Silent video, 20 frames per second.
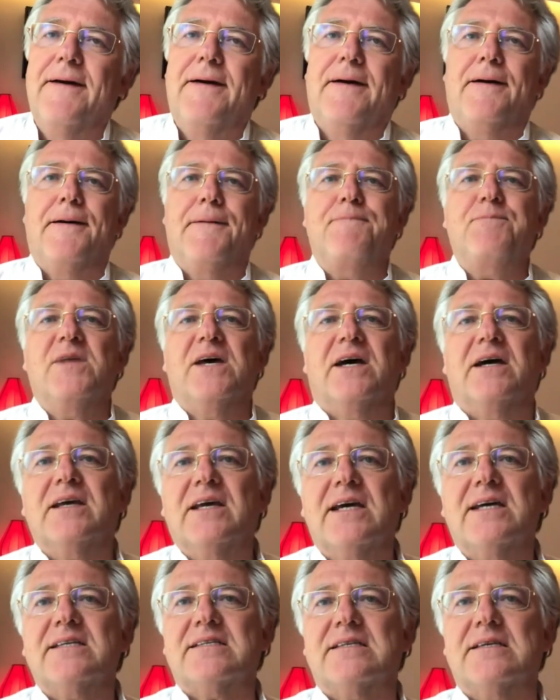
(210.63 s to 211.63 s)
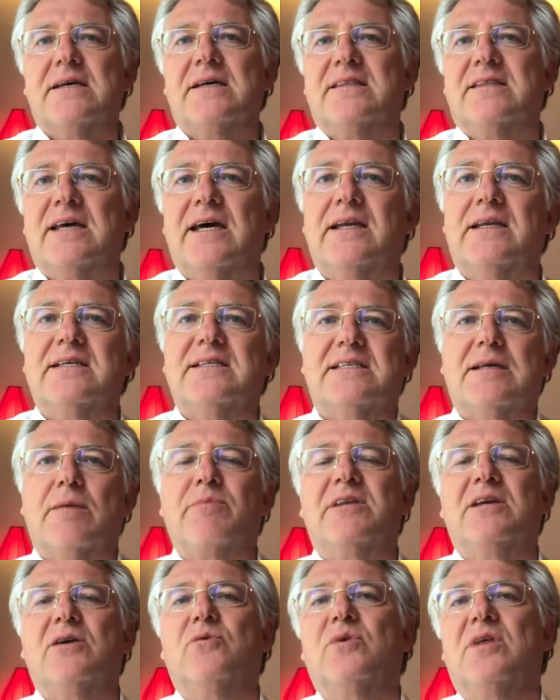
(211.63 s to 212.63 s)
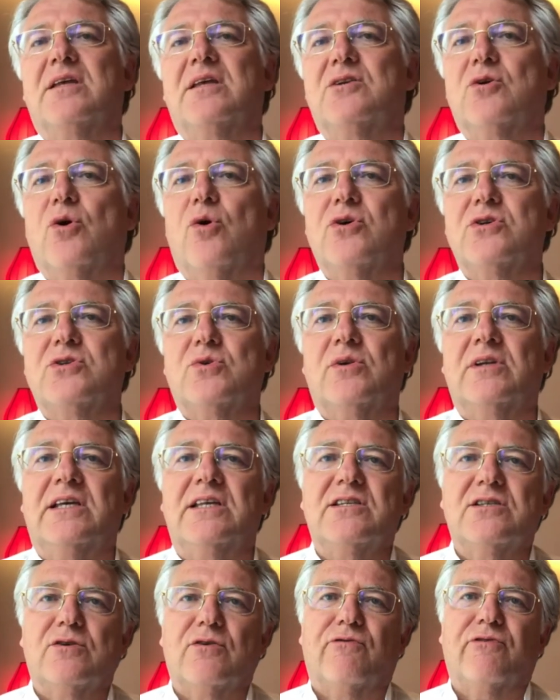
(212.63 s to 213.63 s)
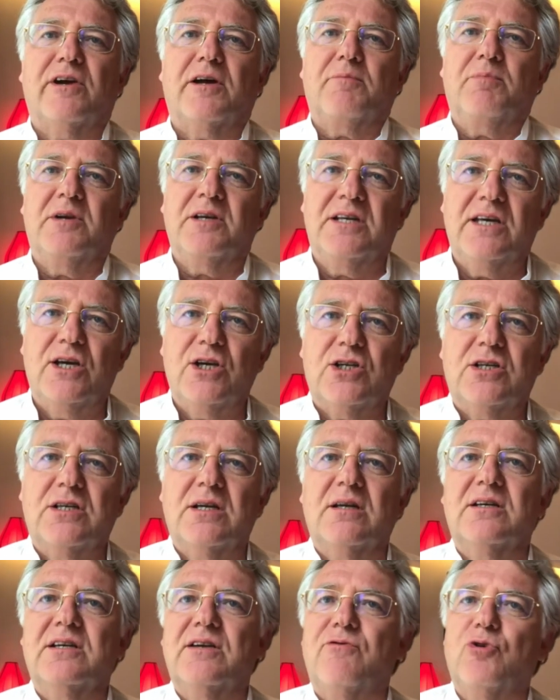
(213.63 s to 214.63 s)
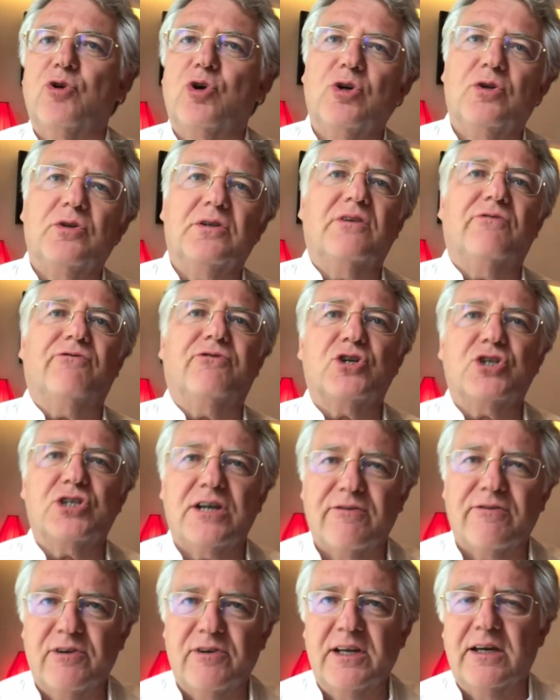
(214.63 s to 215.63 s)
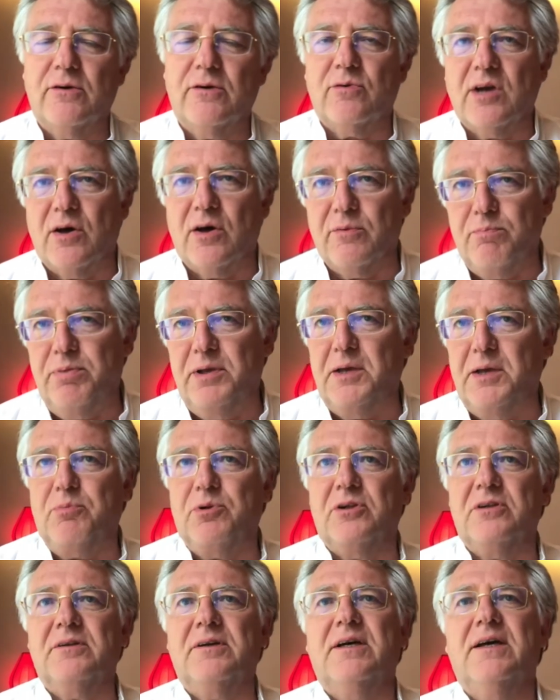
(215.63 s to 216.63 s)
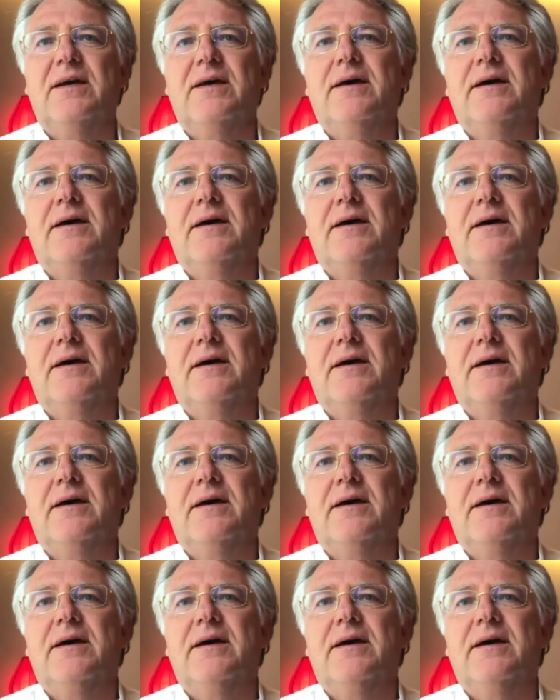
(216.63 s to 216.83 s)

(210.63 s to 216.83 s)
I guess that is something that also leads to fragmentation and difficulty for shuffling around people.